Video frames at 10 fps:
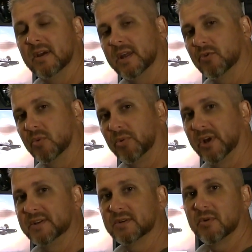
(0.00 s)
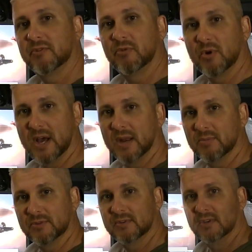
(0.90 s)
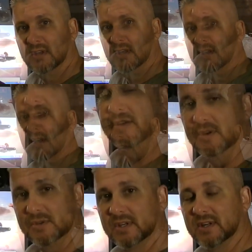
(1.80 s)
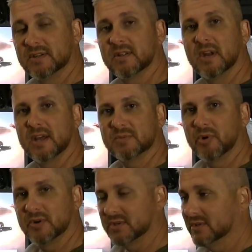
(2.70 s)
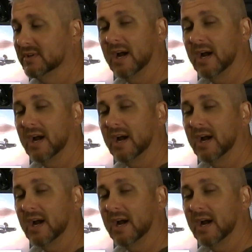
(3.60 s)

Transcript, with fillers: and you replace it with 4 items, and then you send it to the next person.